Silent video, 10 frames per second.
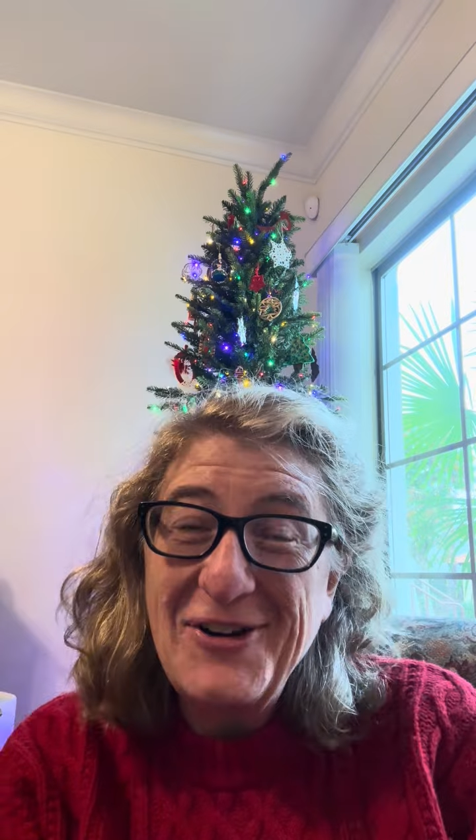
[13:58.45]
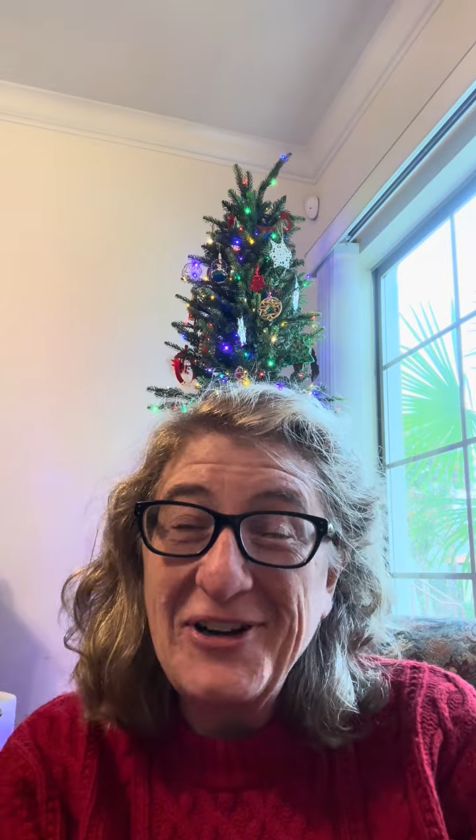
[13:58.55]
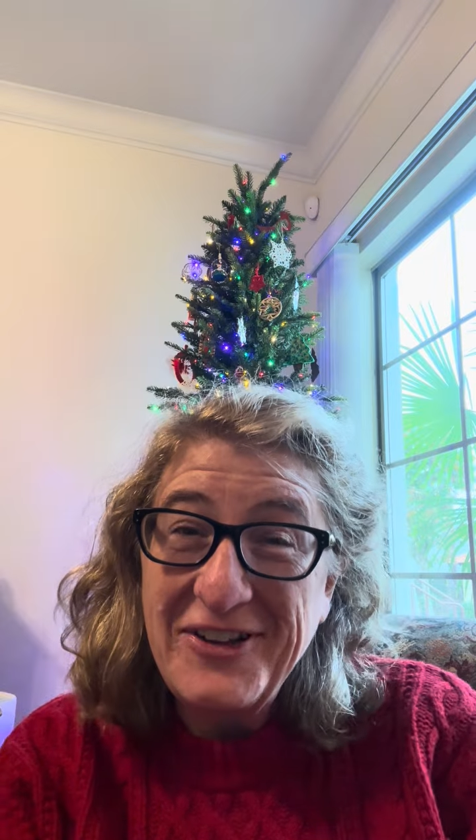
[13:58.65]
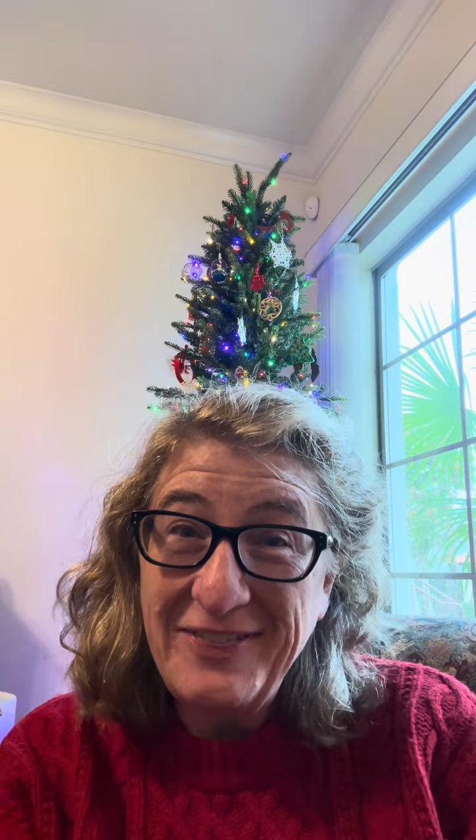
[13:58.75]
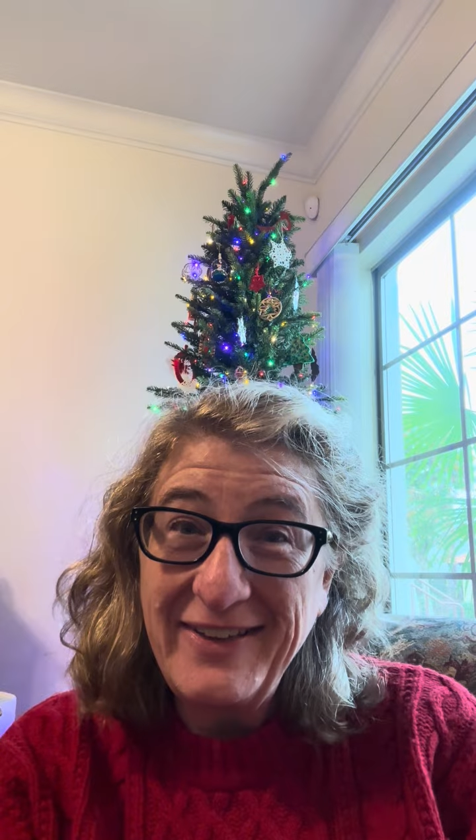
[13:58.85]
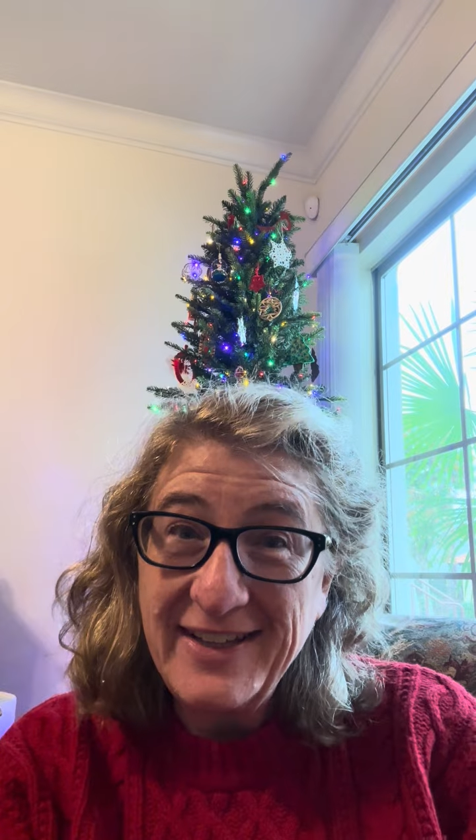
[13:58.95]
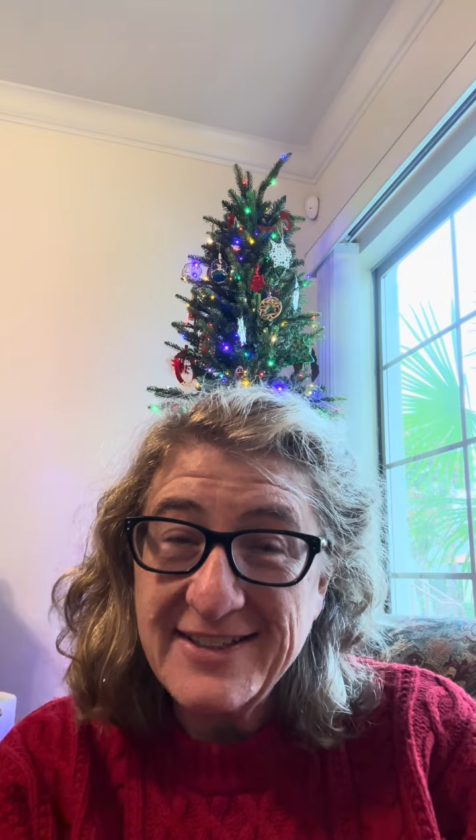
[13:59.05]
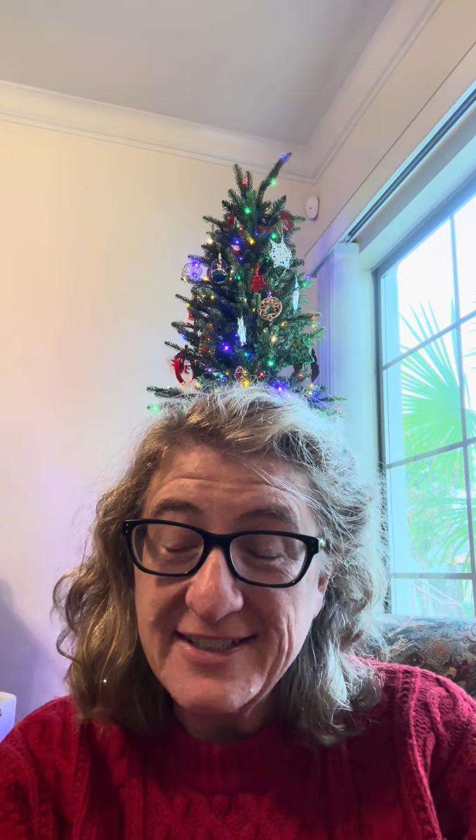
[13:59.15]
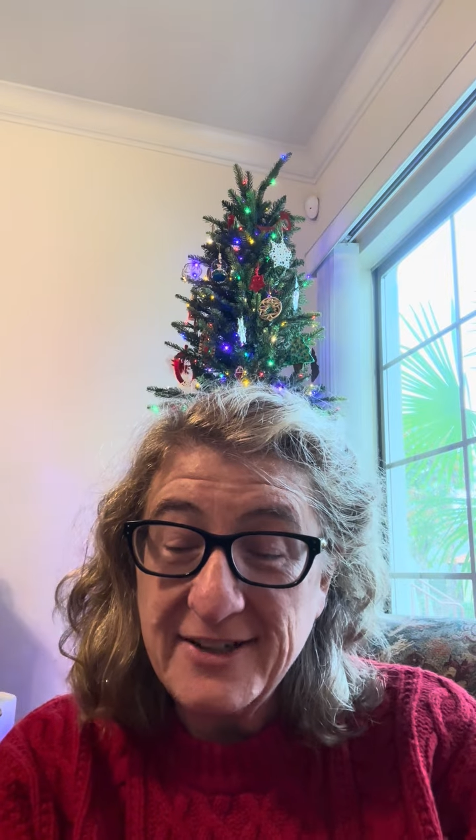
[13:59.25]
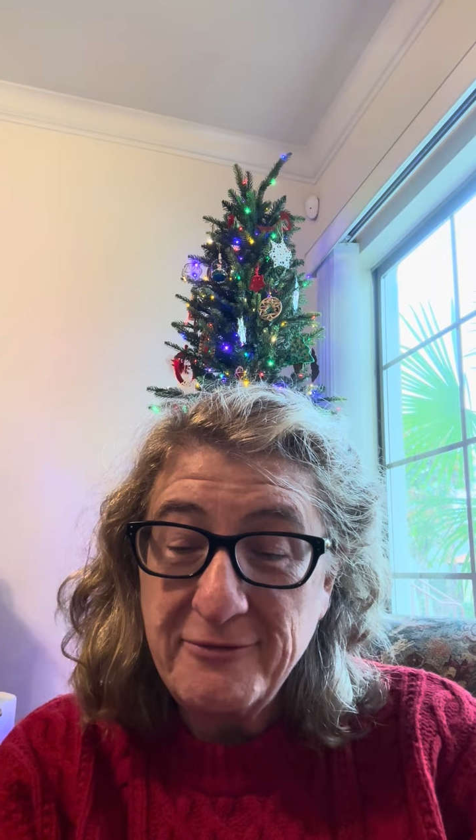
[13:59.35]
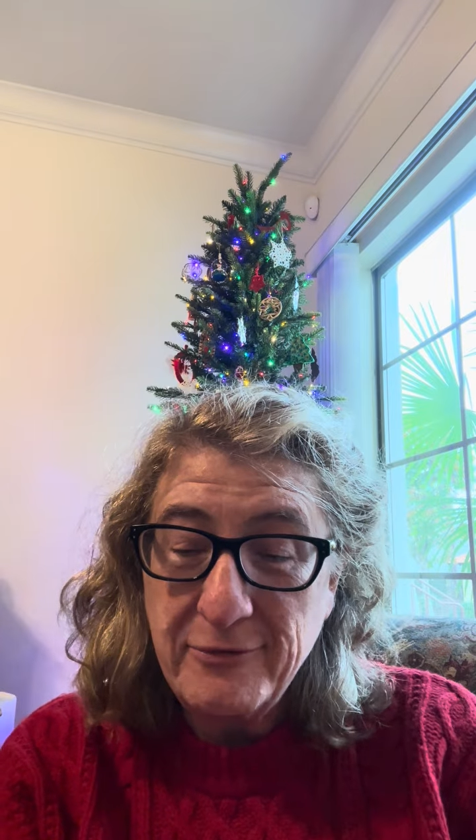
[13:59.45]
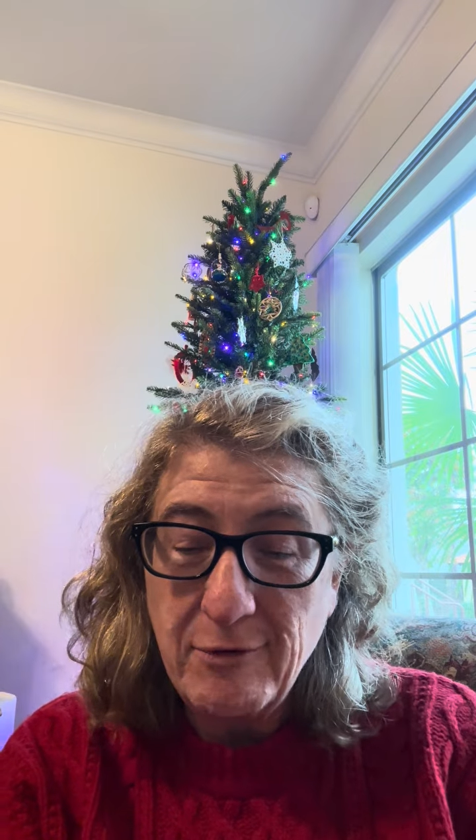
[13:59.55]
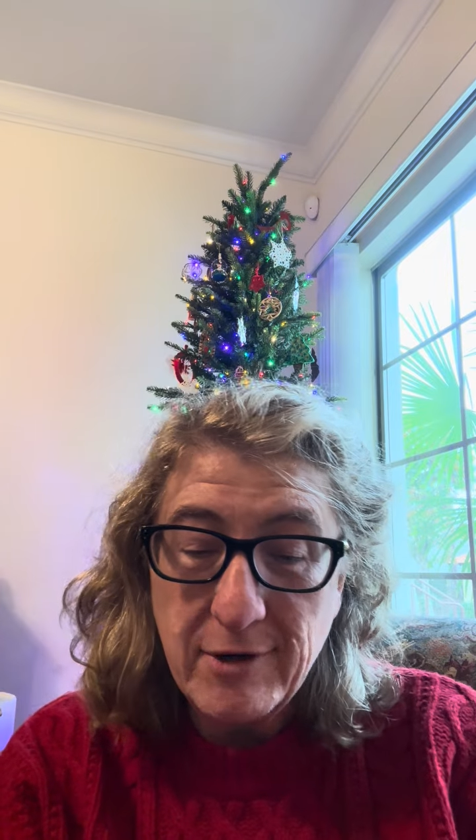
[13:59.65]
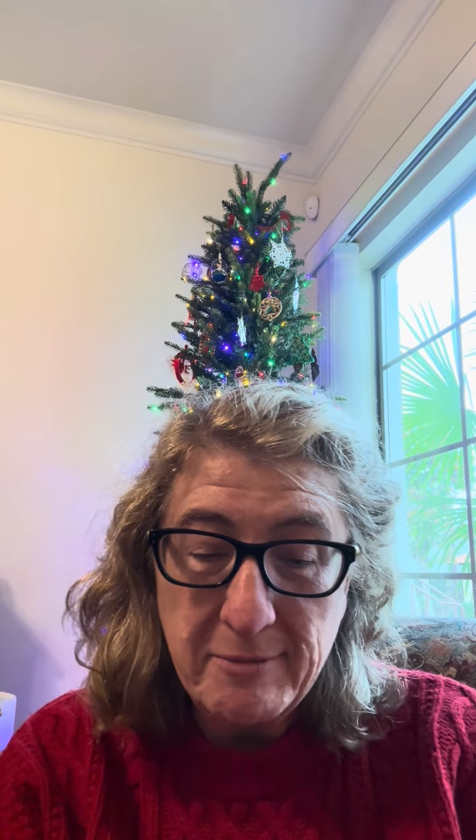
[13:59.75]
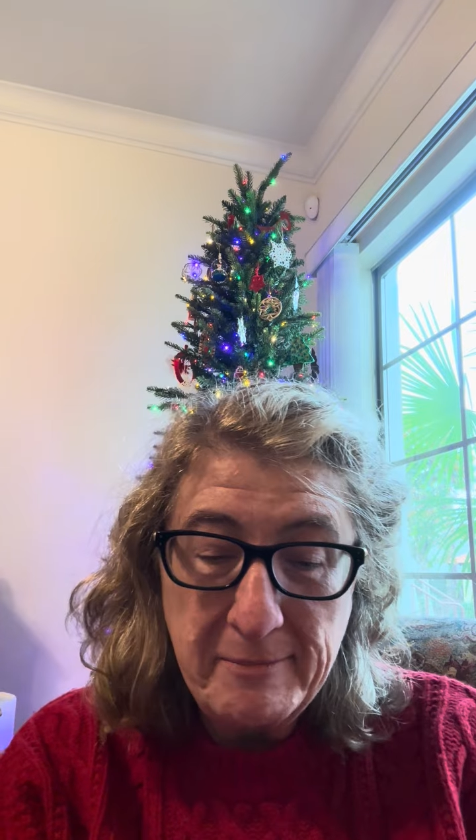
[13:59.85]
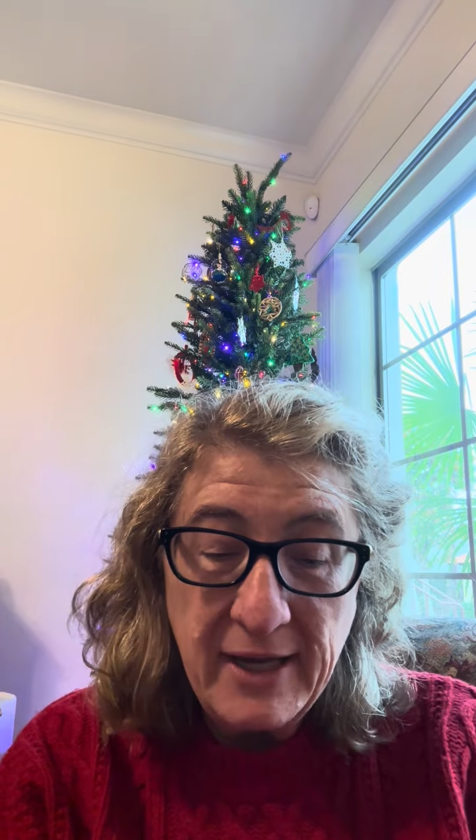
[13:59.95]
and a link to the form.